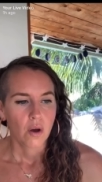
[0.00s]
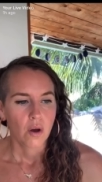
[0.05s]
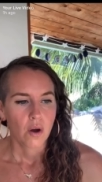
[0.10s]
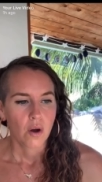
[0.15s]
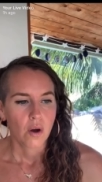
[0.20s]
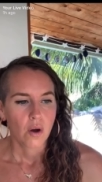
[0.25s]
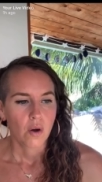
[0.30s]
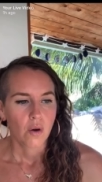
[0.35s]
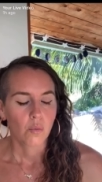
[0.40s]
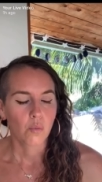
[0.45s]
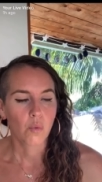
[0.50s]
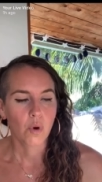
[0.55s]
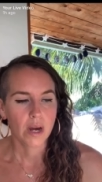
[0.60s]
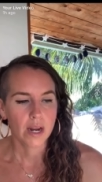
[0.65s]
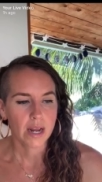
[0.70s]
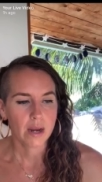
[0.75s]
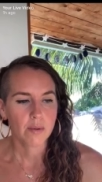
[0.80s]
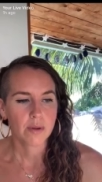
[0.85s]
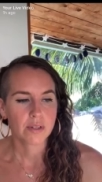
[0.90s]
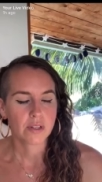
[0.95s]
what I
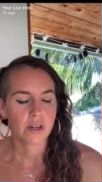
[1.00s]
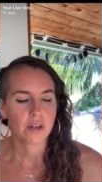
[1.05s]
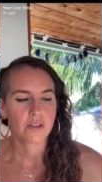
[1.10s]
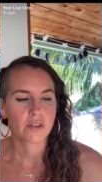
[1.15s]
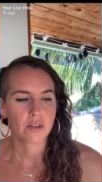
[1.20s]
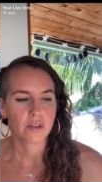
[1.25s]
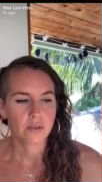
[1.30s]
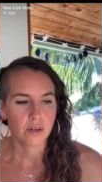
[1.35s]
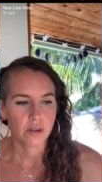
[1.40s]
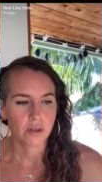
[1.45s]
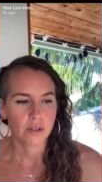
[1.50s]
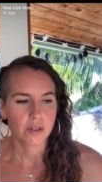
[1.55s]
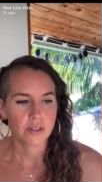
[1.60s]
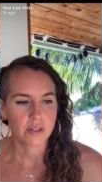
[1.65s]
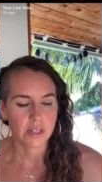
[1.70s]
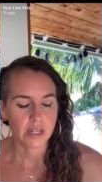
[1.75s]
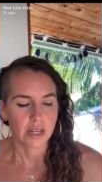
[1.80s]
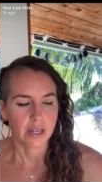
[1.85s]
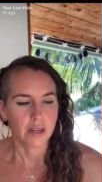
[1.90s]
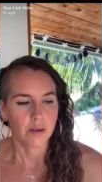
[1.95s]
was also
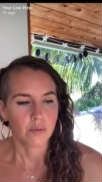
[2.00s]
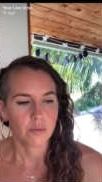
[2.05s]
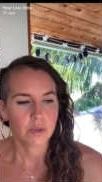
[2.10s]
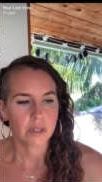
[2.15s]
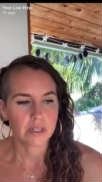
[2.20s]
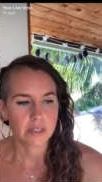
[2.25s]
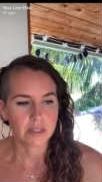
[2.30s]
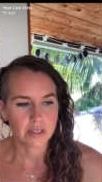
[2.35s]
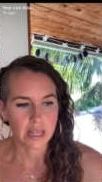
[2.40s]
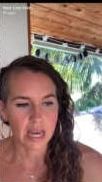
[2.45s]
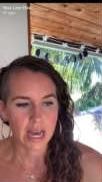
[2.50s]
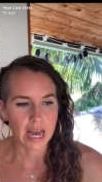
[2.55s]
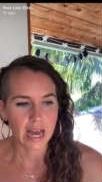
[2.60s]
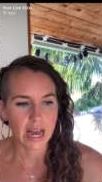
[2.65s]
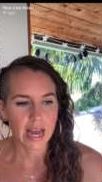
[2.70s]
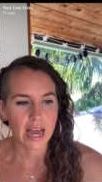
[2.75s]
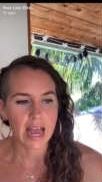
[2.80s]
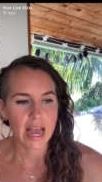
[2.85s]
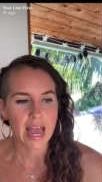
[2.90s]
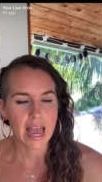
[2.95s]
noticing was
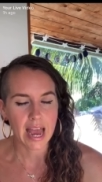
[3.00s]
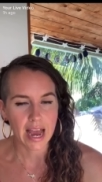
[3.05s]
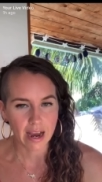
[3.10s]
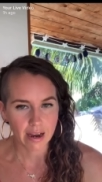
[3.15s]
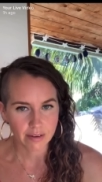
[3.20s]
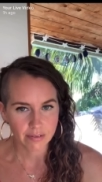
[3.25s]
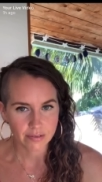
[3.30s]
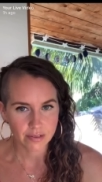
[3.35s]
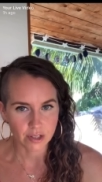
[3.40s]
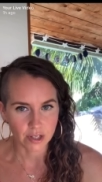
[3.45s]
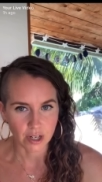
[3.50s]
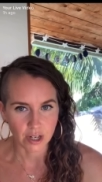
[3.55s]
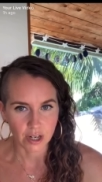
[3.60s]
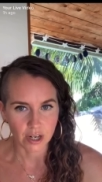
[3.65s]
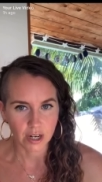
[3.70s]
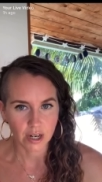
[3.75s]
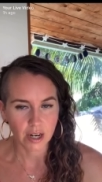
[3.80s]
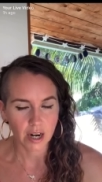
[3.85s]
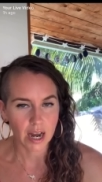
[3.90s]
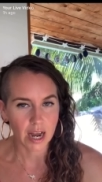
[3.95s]
that
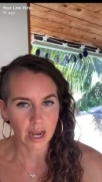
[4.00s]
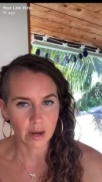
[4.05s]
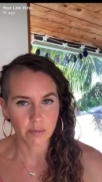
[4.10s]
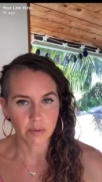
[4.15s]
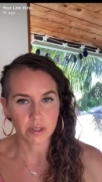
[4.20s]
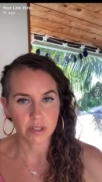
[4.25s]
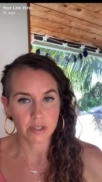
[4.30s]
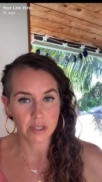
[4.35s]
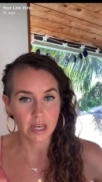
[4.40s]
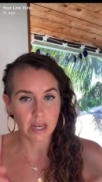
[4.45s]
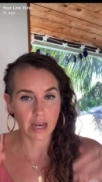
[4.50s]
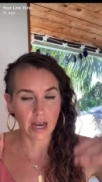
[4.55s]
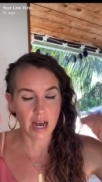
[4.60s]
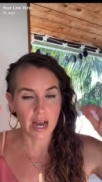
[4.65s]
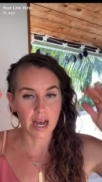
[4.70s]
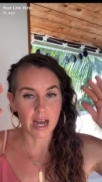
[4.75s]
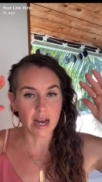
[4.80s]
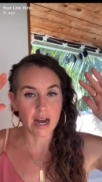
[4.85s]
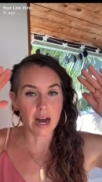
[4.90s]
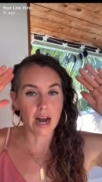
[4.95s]
after I would that
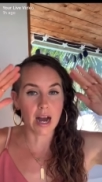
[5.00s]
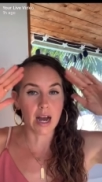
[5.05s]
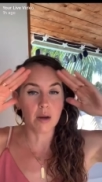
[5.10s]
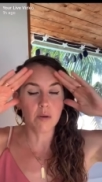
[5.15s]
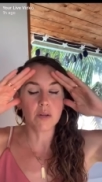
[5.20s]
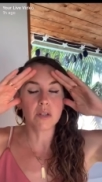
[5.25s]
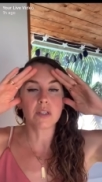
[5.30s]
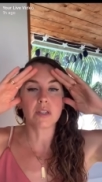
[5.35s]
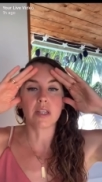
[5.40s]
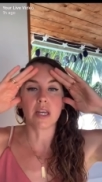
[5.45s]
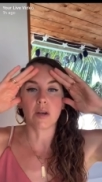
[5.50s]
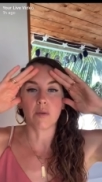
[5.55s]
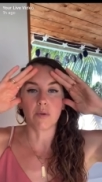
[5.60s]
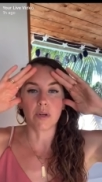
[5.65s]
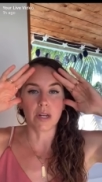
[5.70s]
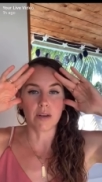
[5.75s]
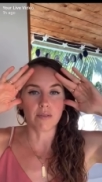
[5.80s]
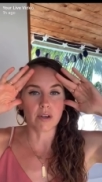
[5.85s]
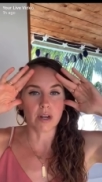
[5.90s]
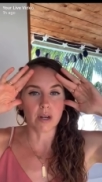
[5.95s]
I I was like
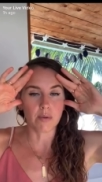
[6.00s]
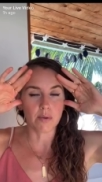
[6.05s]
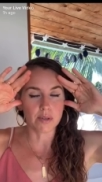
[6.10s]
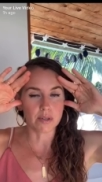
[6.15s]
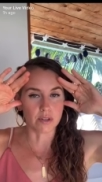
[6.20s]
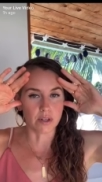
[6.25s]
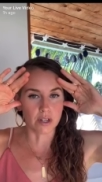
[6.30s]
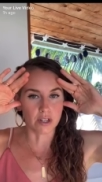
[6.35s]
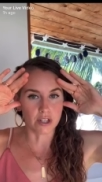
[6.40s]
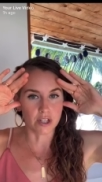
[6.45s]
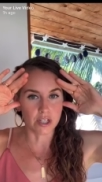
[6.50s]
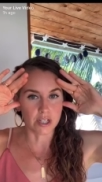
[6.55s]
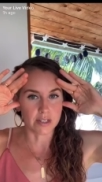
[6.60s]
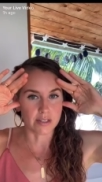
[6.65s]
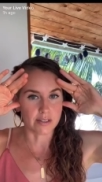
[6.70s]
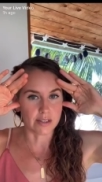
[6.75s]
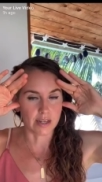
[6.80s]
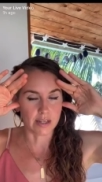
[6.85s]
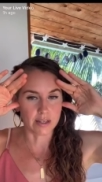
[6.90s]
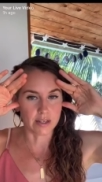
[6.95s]
whenever I was launching and
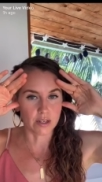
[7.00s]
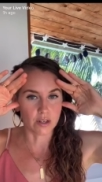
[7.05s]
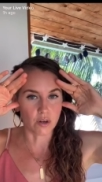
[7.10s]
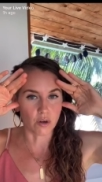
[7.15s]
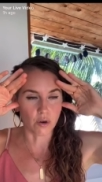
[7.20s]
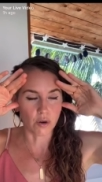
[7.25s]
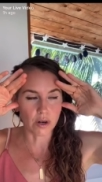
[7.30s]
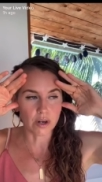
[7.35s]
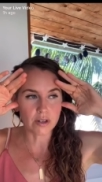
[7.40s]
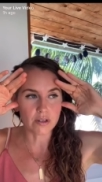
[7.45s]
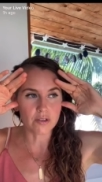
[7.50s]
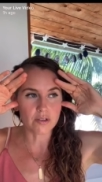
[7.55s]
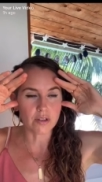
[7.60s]
selling a course,